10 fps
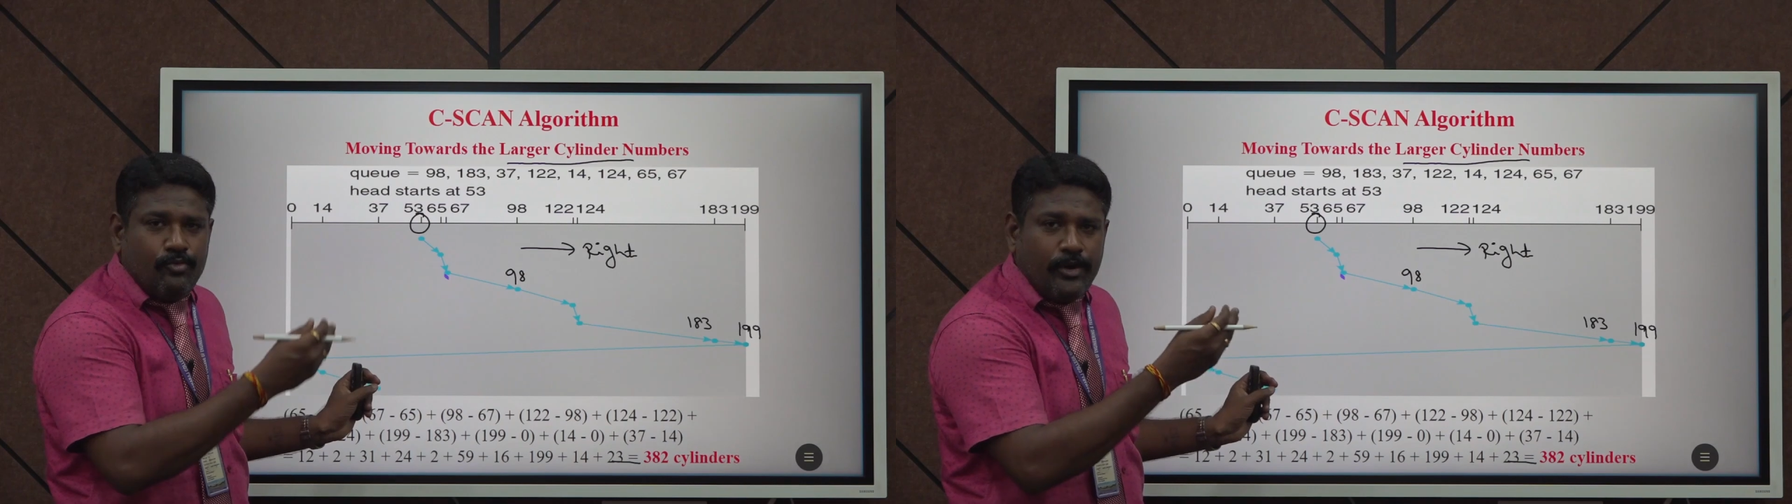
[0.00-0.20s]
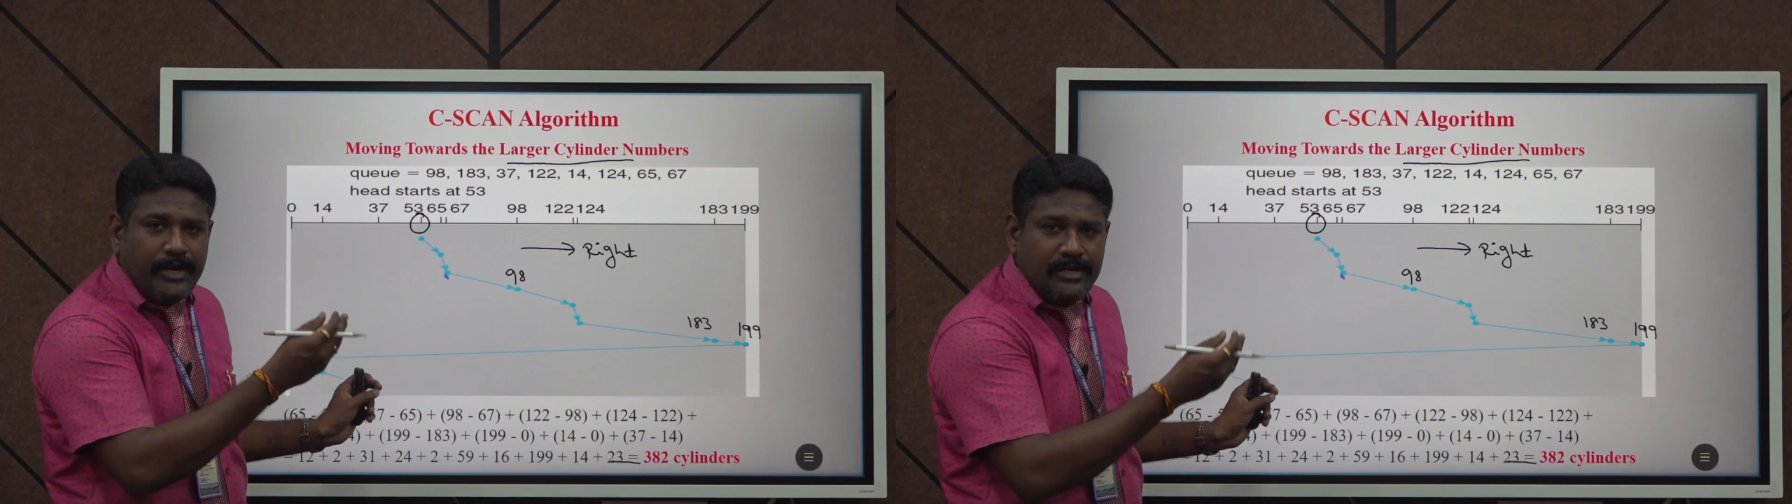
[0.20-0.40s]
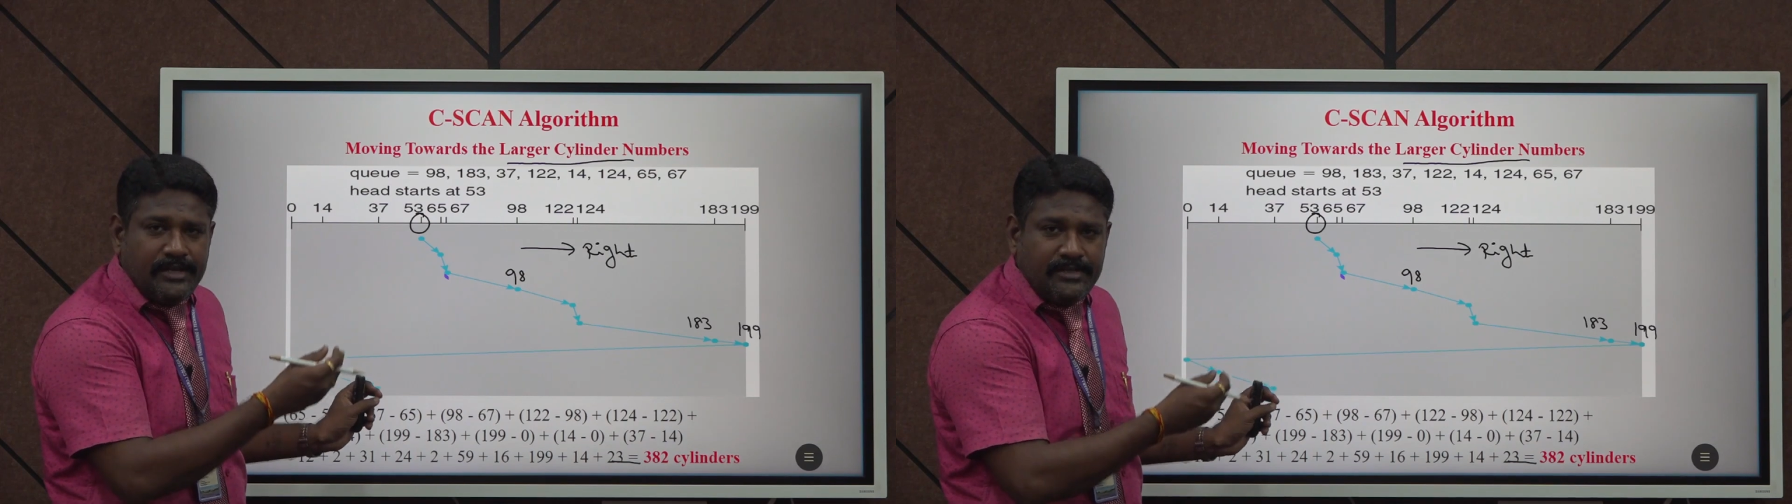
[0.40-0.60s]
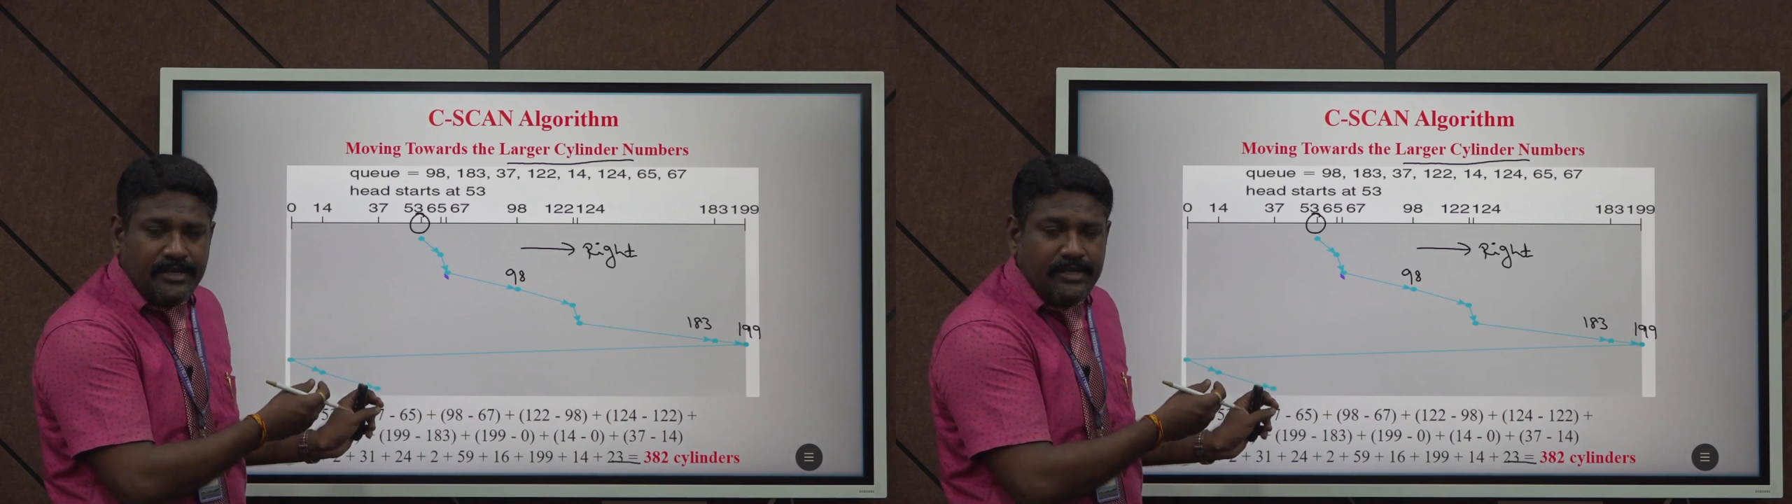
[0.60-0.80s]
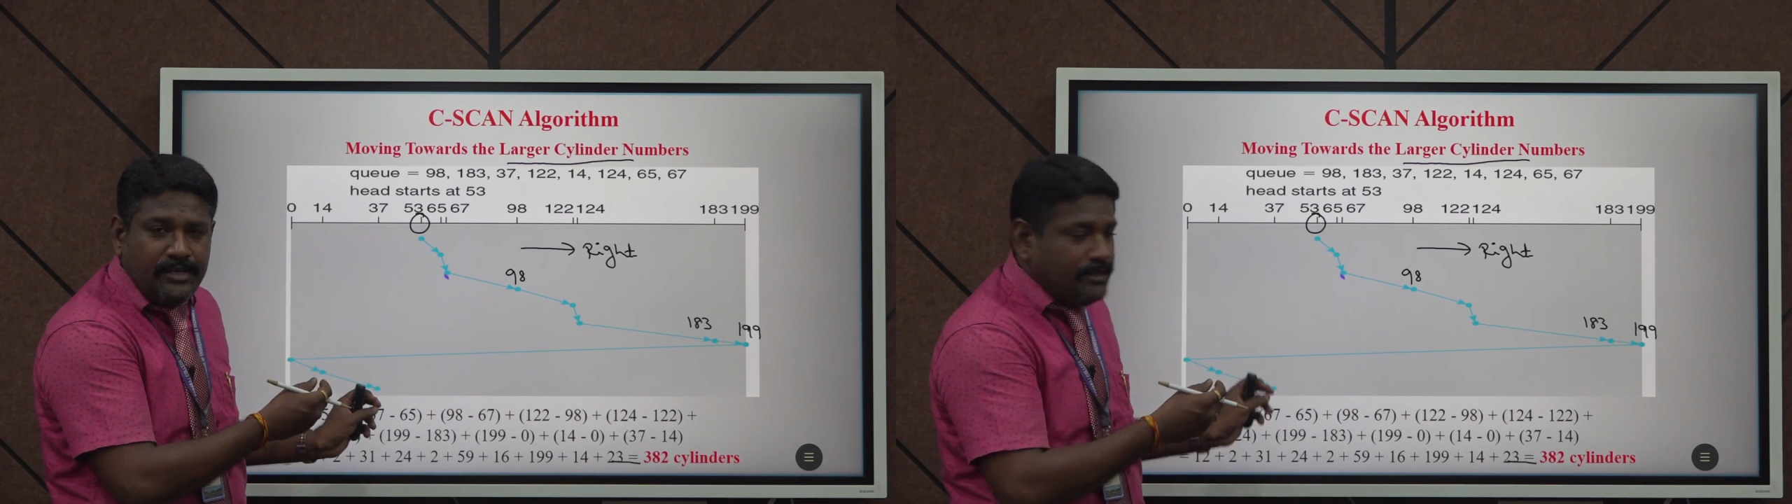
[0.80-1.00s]
while
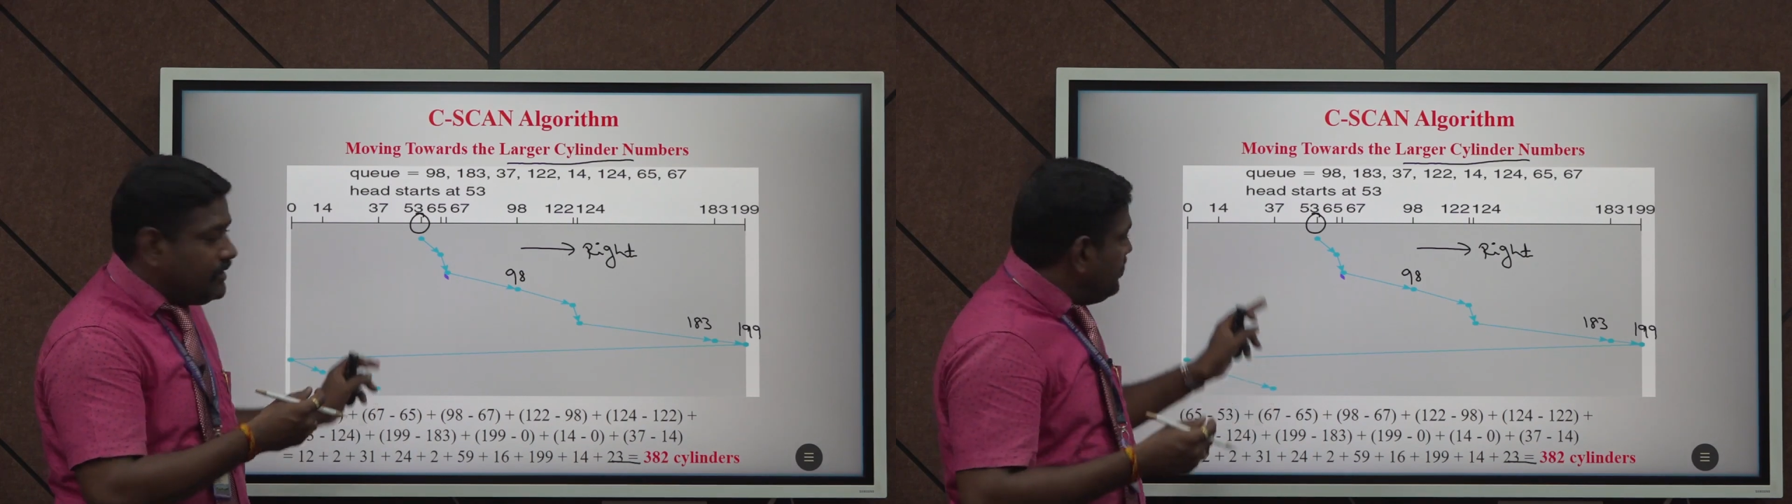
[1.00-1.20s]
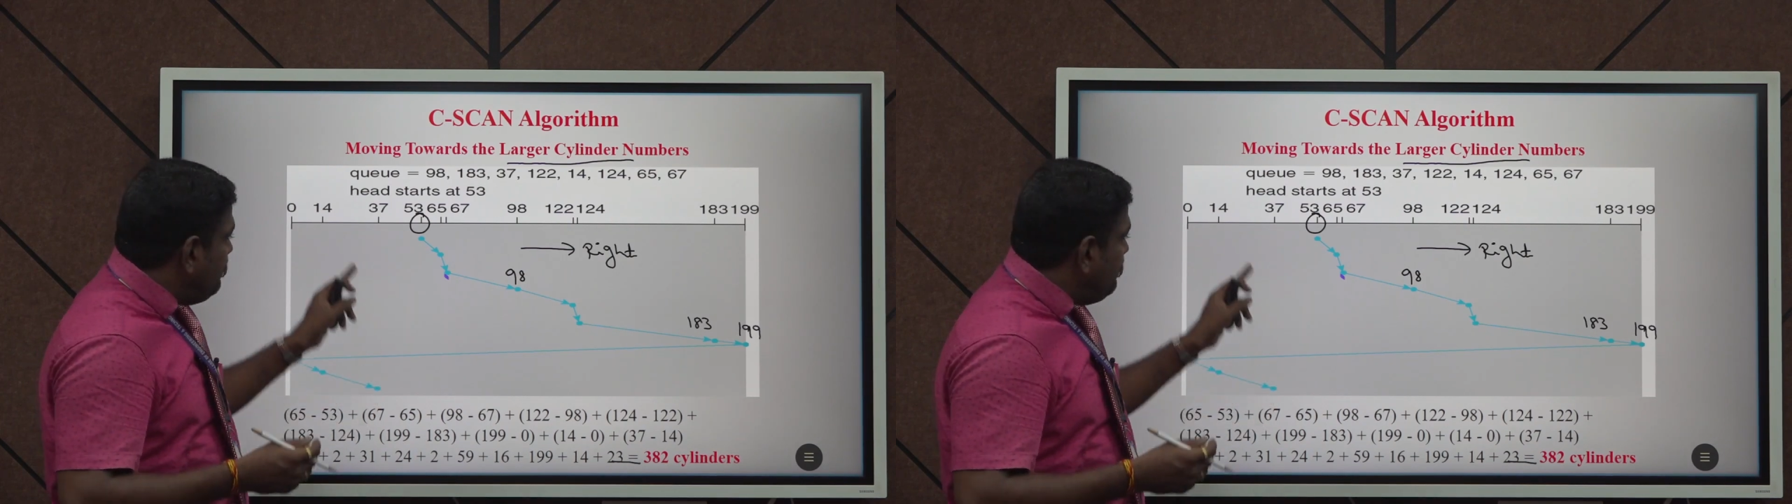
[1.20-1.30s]
returning,